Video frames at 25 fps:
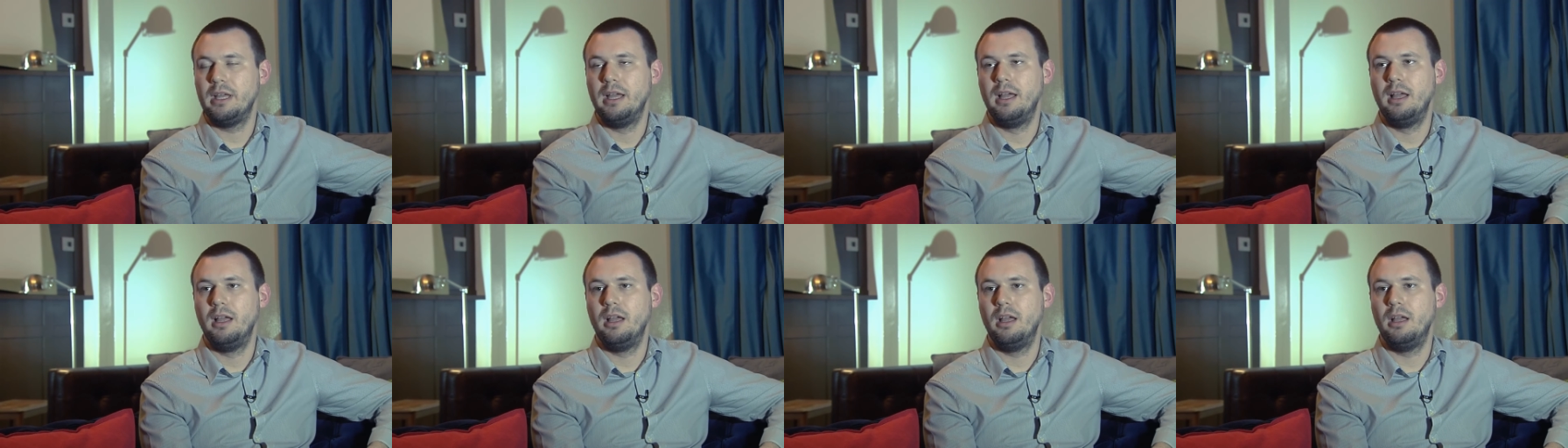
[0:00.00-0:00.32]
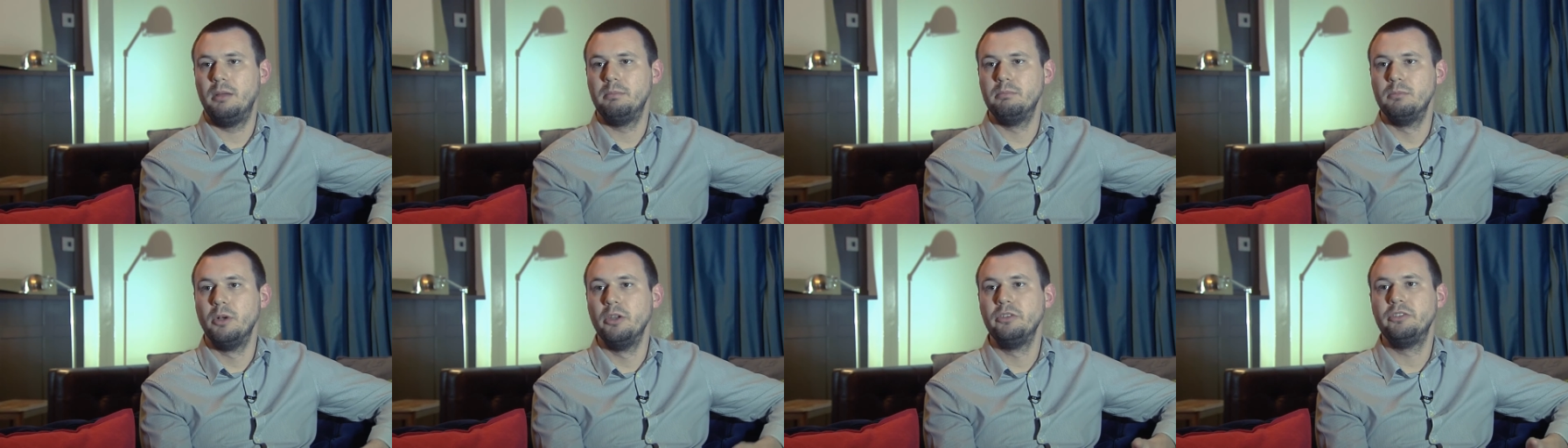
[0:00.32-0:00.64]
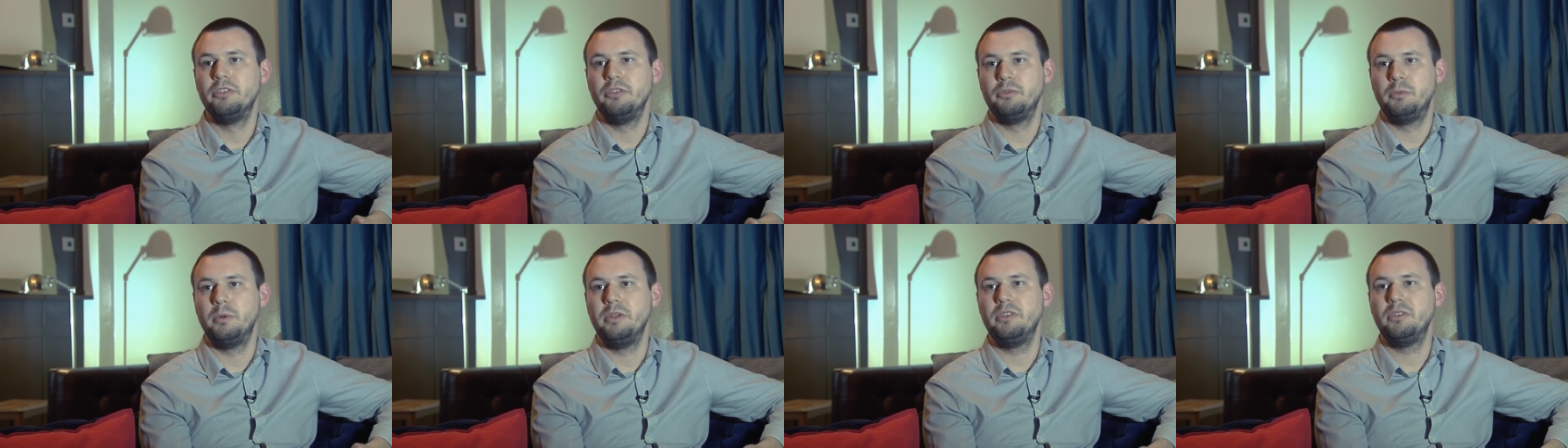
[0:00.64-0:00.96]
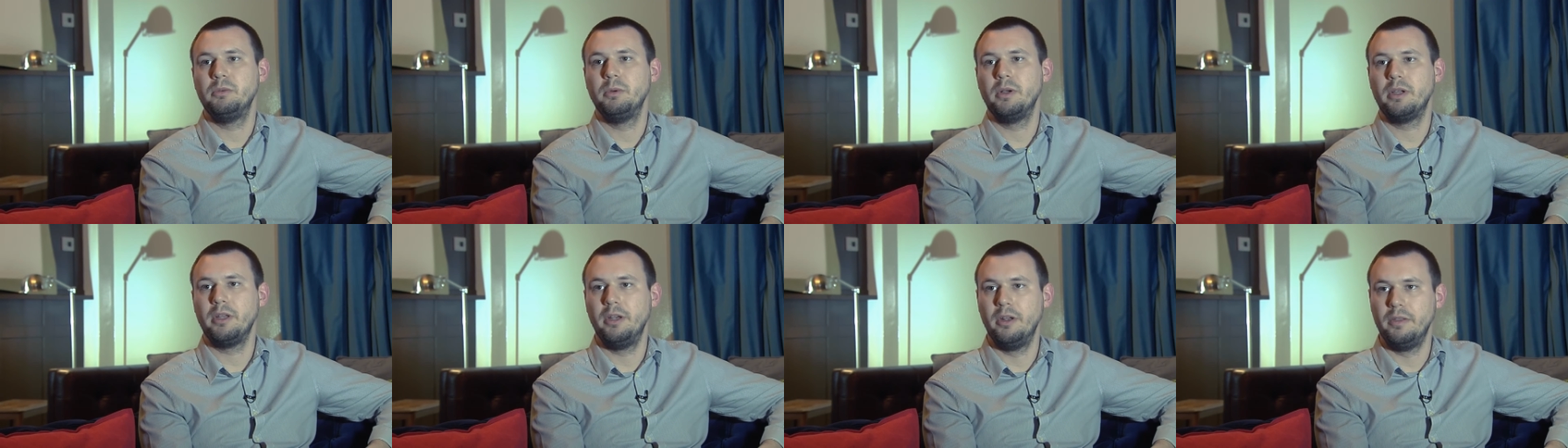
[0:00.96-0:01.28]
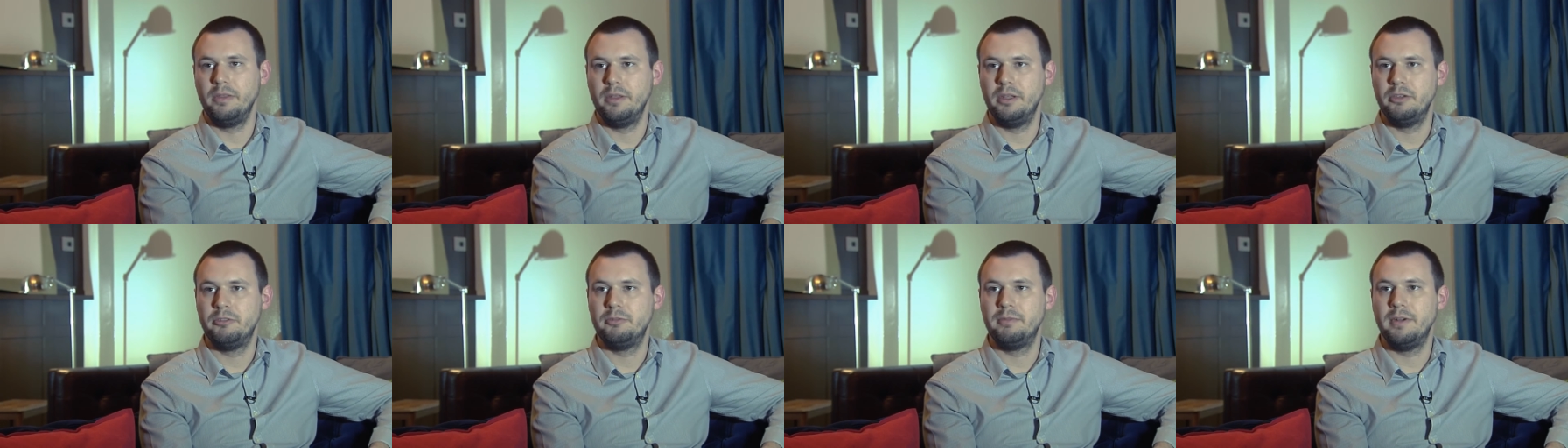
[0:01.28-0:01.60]
uh, most of which are working
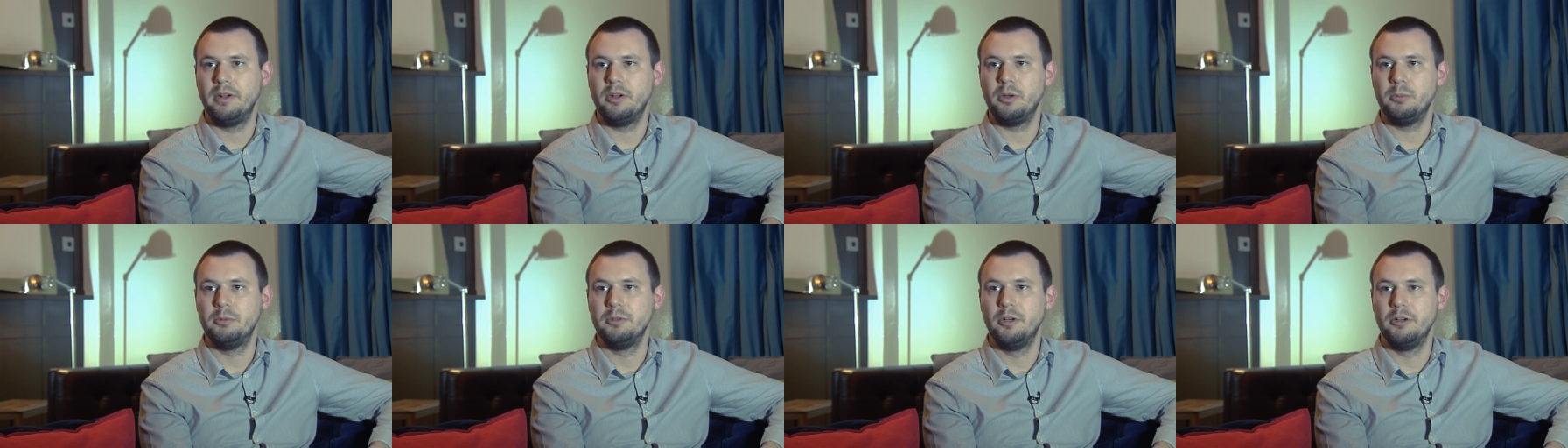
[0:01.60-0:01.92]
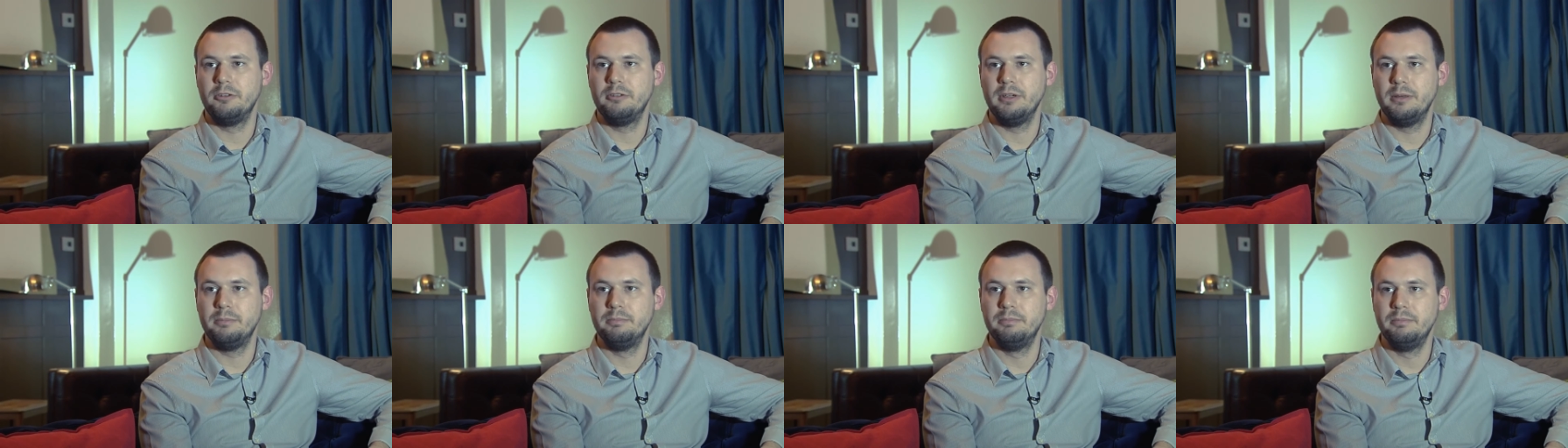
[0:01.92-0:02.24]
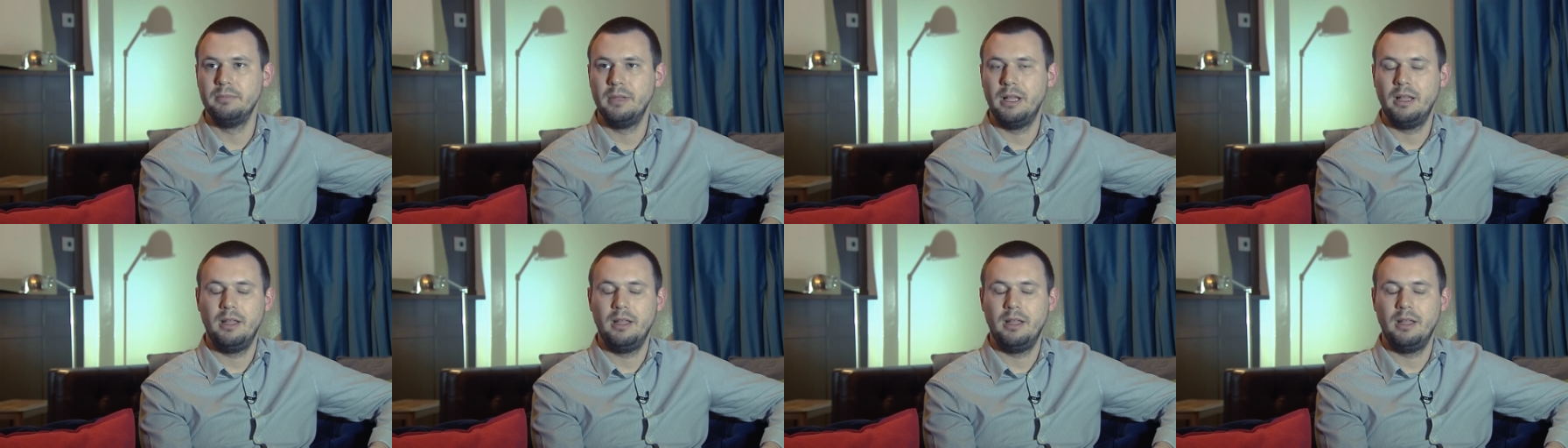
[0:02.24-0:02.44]
on the Trafalgar program.